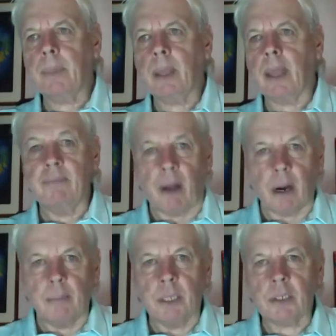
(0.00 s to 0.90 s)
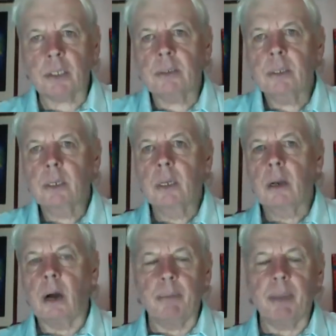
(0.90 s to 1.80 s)
environments
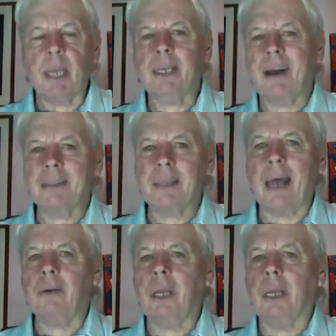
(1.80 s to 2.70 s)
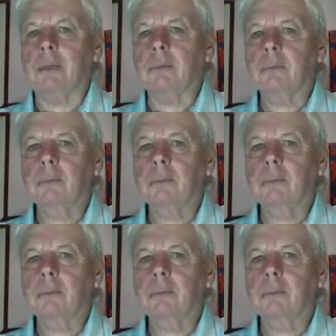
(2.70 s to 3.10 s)
are being cut down here.